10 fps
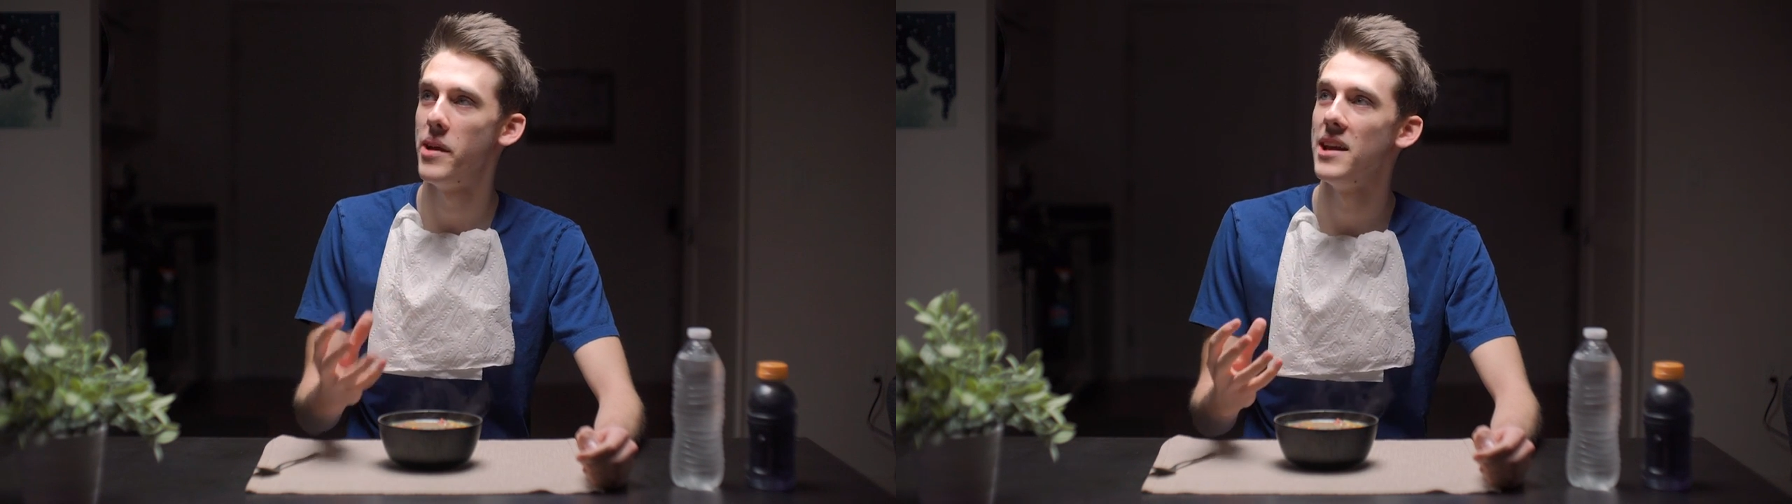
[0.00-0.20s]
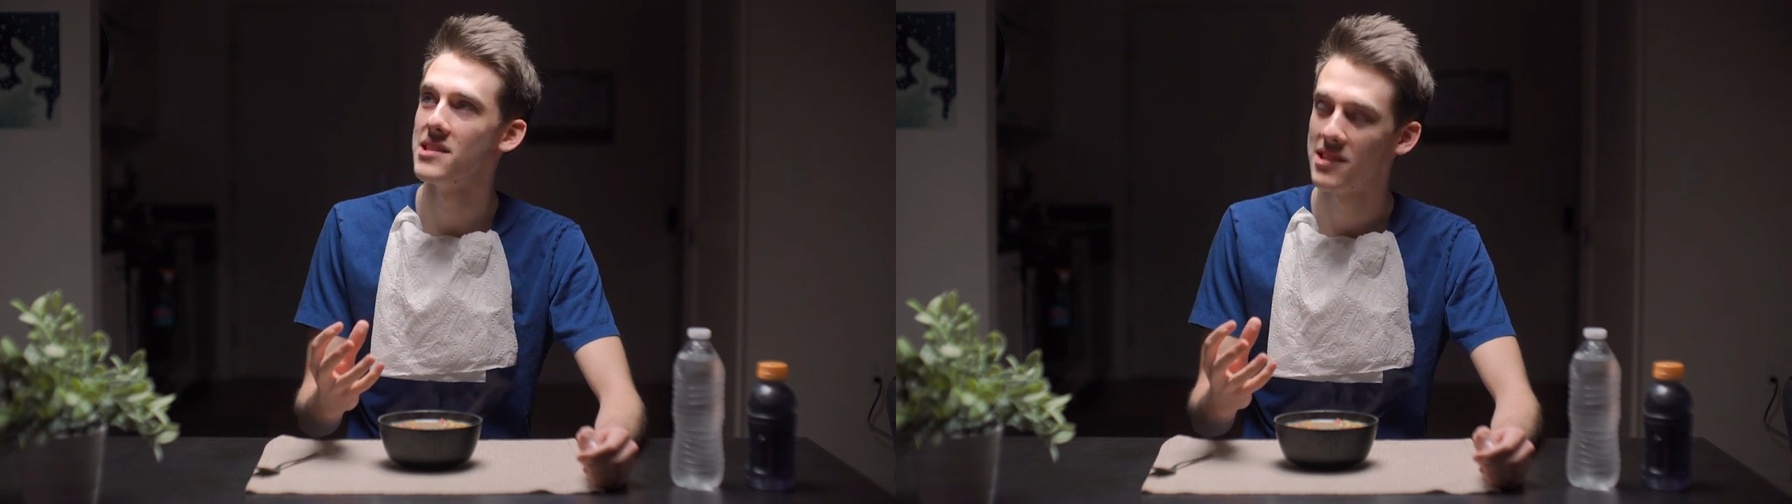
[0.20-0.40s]

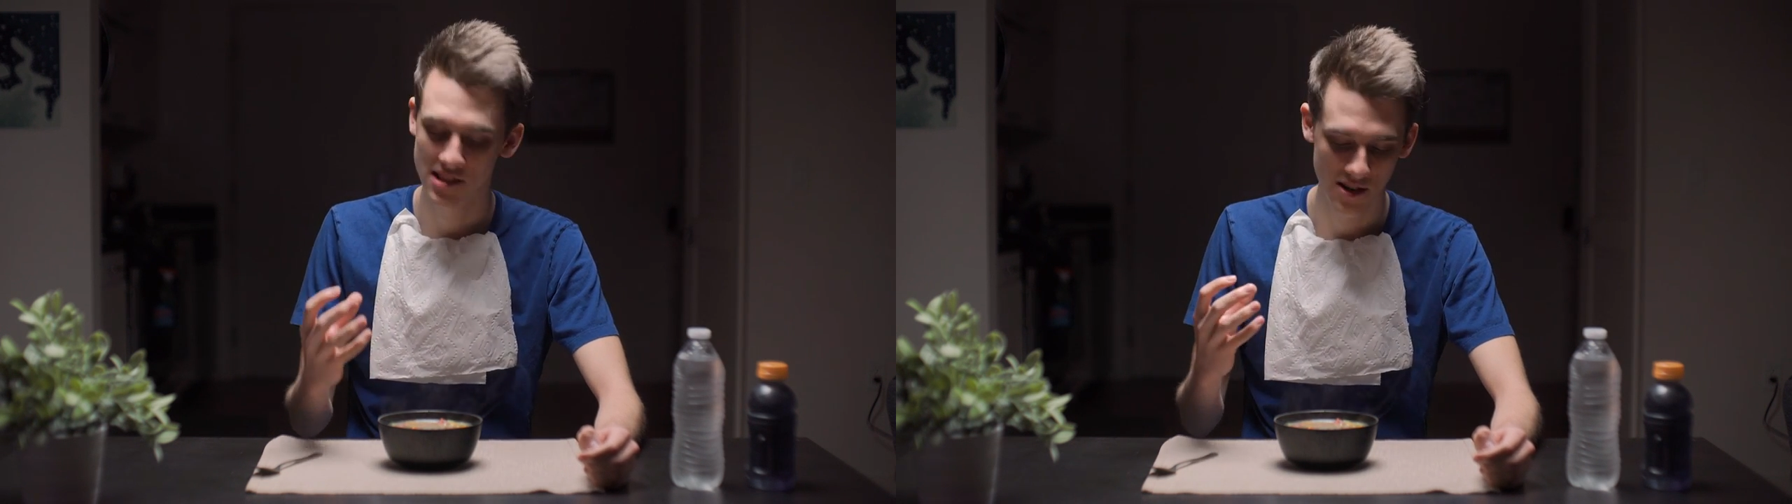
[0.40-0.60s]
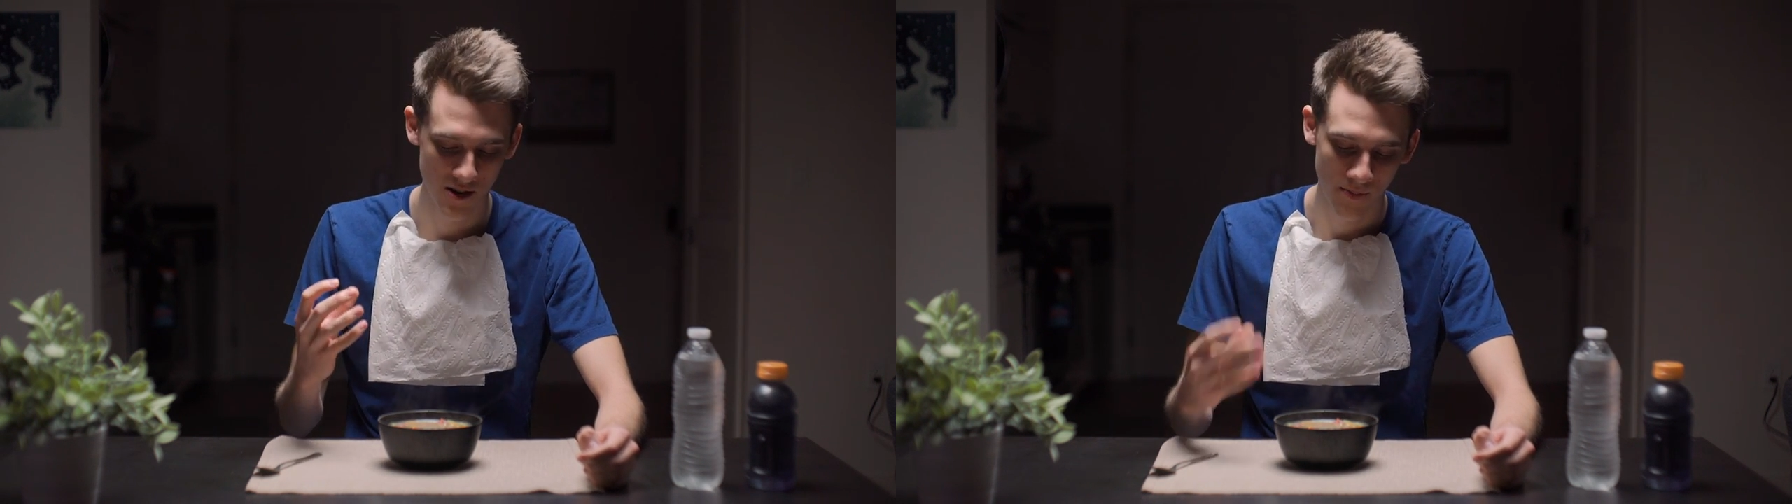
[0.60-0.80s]
paste,
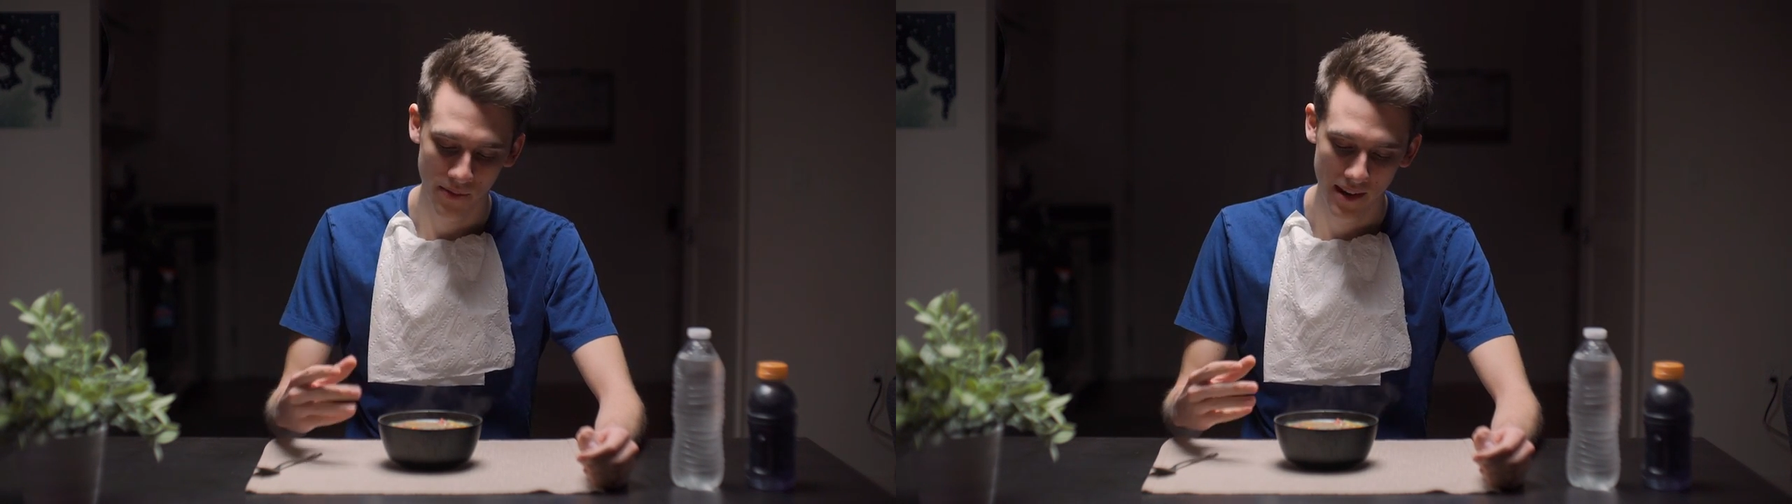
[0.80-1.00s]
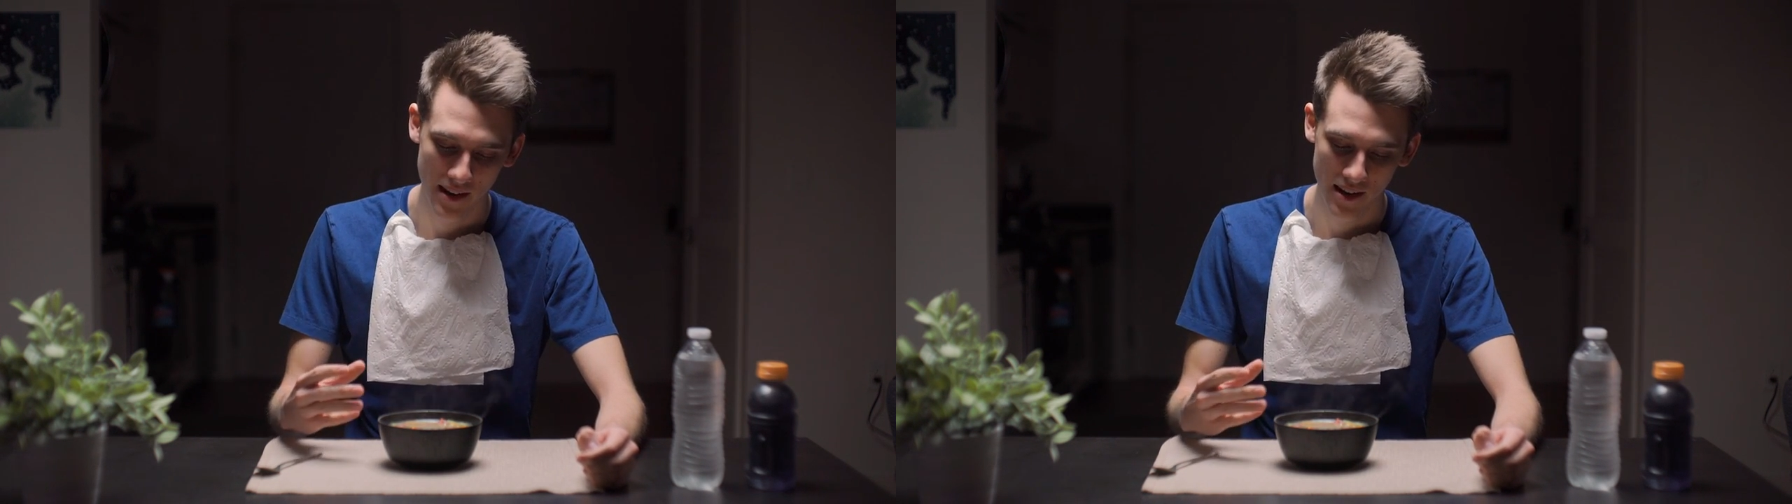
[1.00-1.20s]

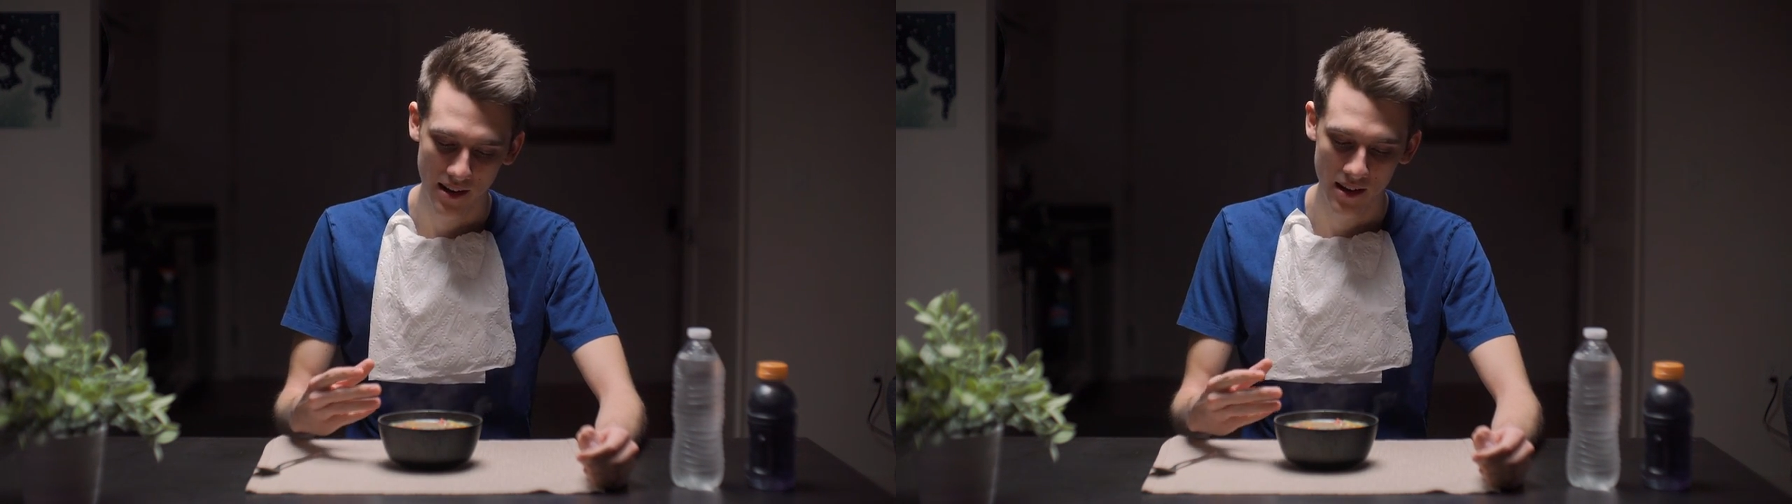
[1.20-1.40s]
so